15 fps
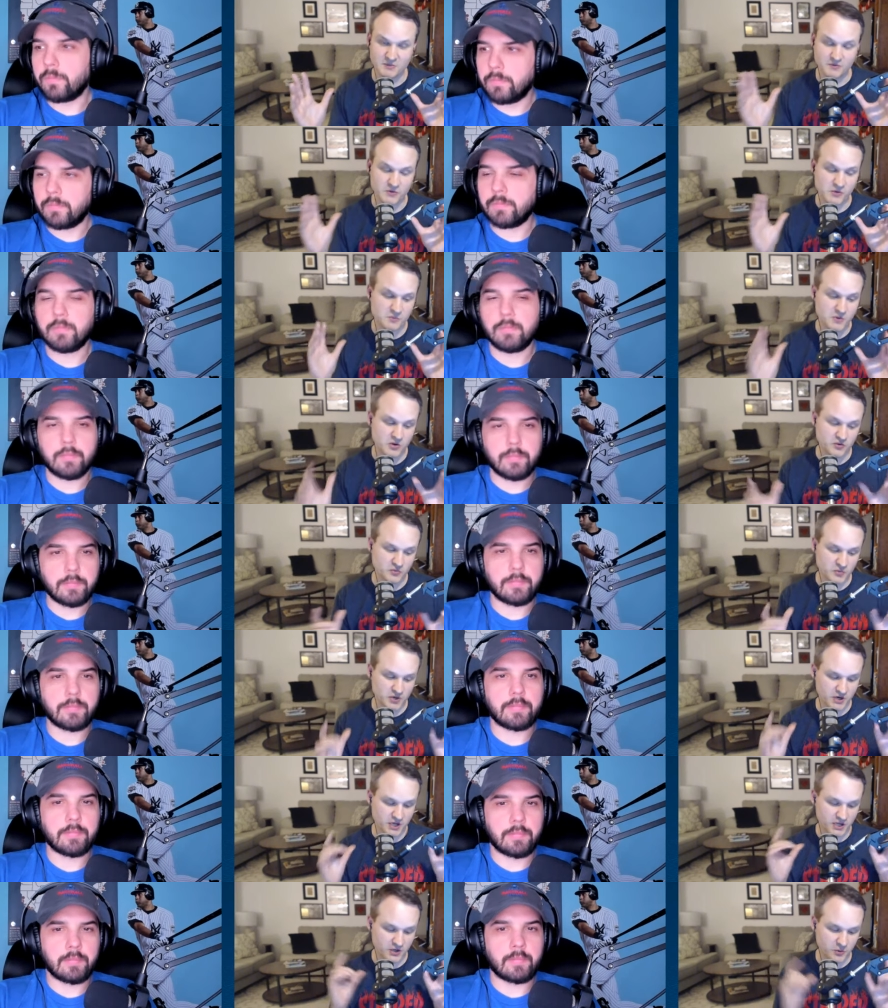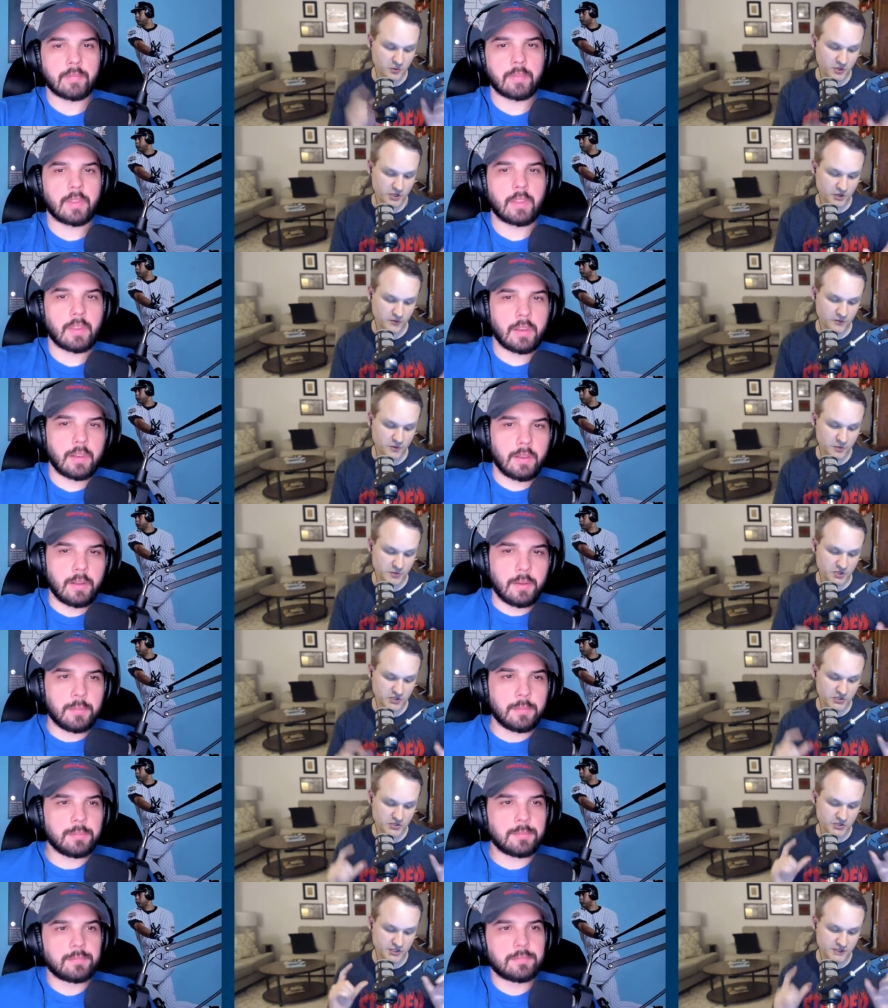Speaker 1: But for the most part, I don't want to go for a
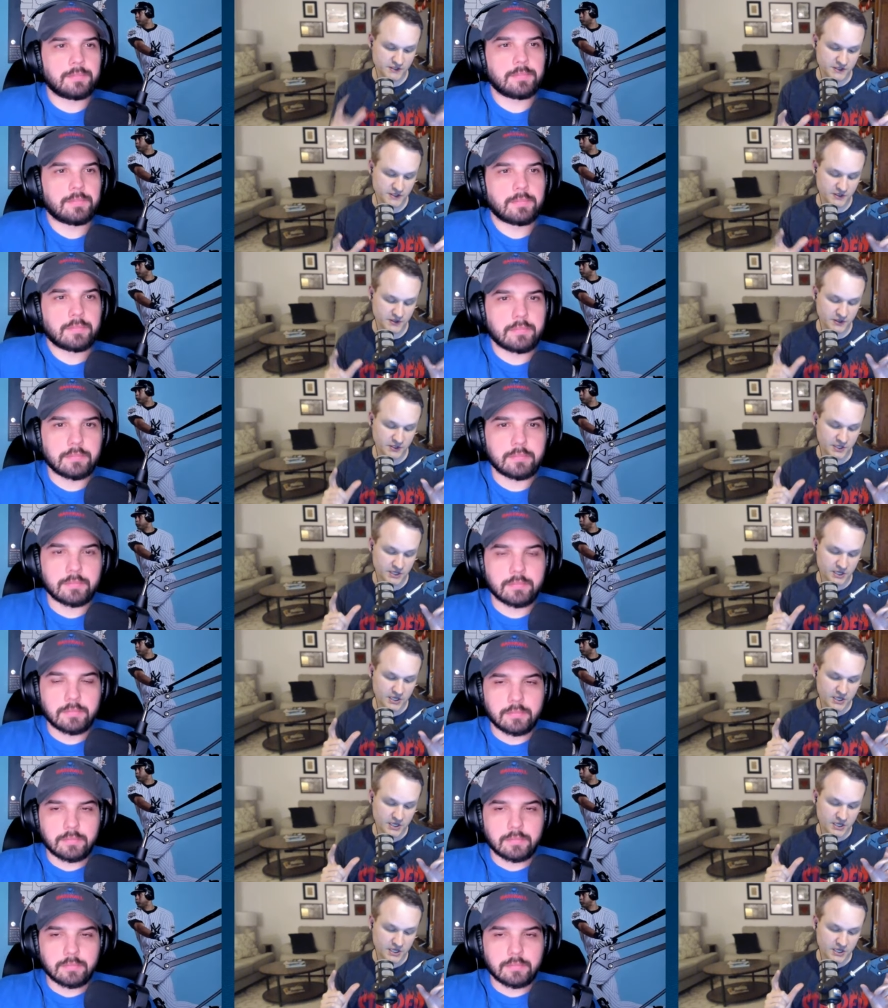pitcher until